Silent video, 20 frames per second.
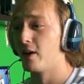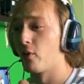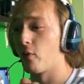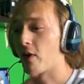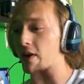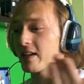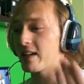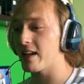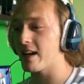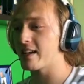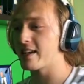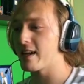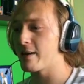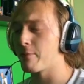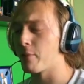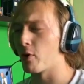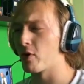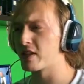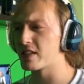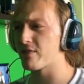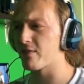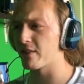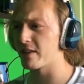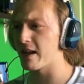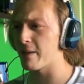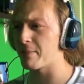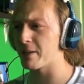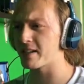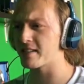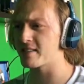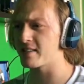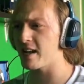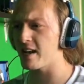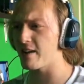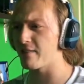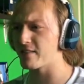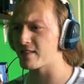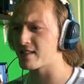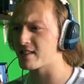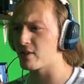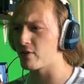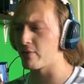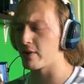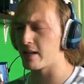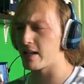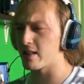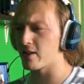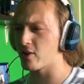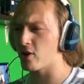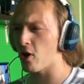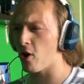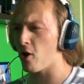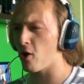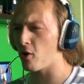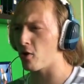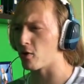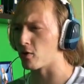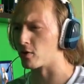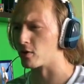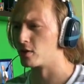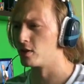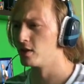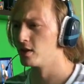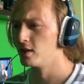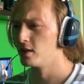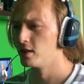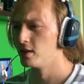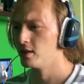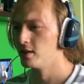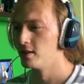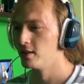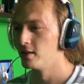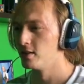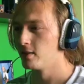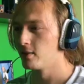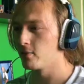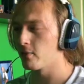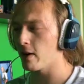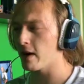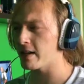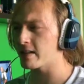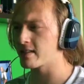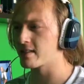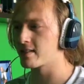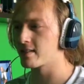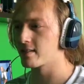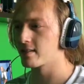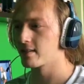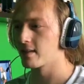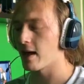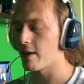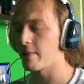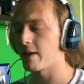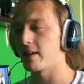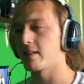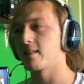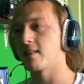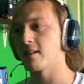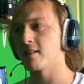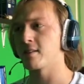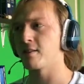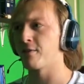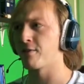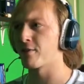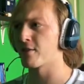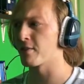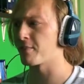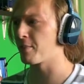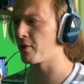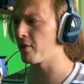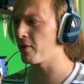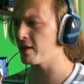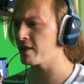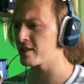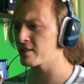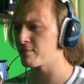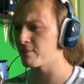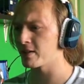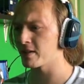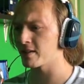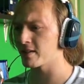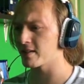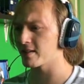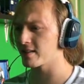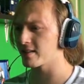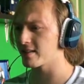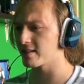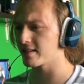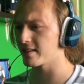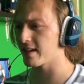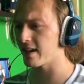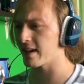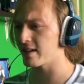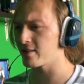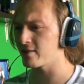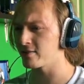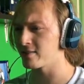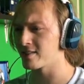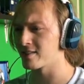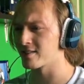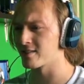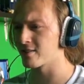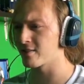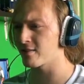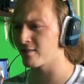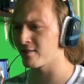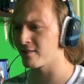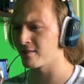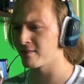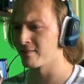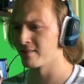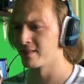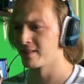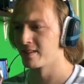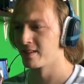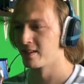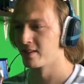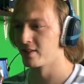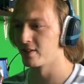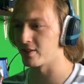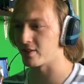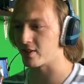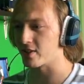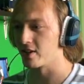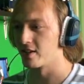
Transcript: Why did I get points for an epic save? It still went in the goal! What? I mean, thank you for the points, but I don't deserve them. Look,